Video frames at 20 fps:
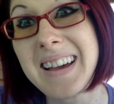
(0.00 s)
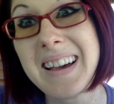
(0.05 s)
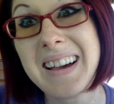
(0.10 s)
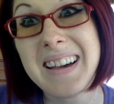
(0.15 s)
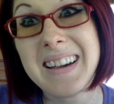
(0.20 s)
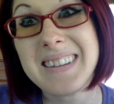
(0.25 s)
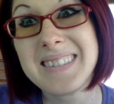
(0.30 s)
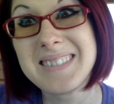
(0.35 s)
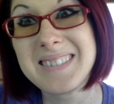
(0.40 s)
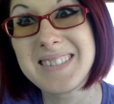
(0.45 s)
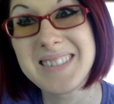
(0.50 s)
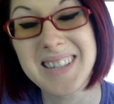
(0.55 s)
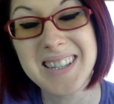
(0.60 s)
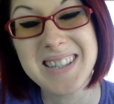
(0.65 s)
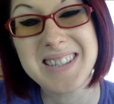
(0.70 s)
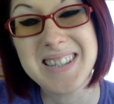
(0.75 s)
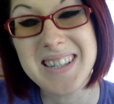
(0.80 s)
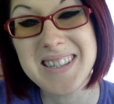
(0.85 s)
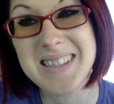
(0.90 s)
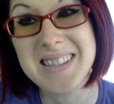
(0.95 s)
Uh,
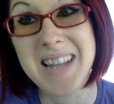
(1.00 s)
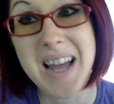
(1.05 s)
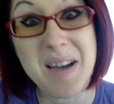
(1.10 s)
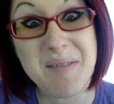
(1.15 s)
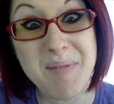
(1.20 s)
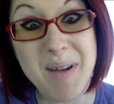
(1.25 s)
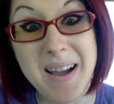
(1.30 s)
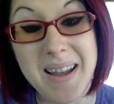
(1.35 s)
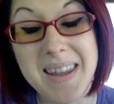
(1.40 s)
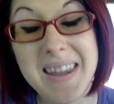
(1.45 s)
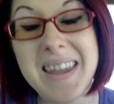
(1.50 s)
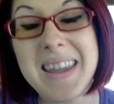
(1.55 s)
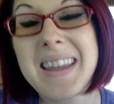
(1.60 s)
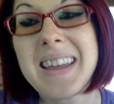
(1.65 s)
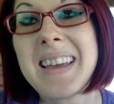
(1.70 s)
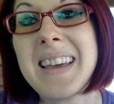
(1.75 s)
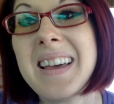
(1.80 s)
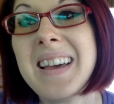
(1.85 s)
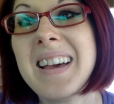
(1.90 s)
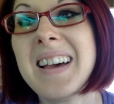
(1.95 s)
it's, it's not
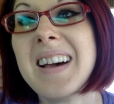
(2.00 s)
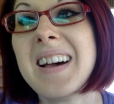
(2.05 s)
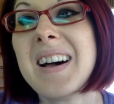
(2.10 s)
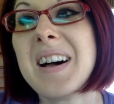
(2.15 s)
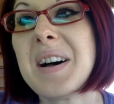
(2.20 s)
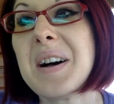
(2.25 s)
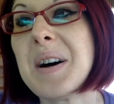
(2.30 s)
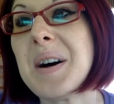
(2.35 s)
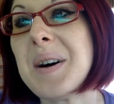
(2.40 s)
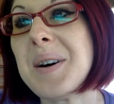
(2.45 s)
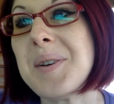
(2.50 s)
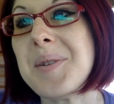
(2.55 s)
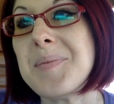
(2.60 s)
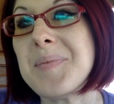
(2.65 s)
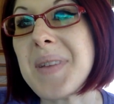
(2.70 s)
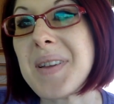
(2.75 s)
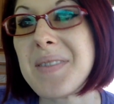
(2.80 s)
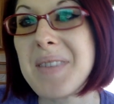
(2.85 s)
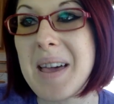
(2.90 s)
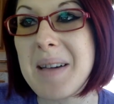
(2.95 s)
mocking,
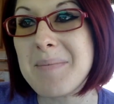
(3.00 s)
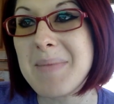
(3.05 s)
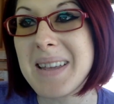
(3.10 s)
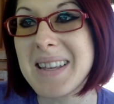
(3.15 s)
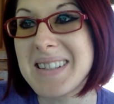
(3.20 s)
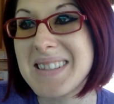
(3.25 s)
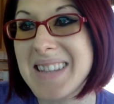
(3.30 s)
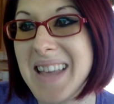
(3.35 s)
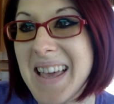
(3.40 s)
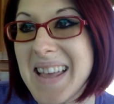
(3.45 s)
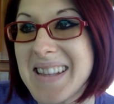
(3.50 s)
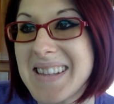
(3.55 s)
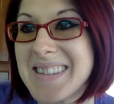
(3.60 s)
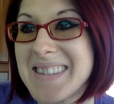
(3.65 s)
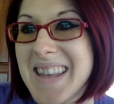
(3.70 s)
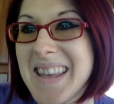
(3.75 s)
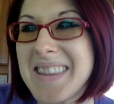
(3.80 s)
um, if that makes sense.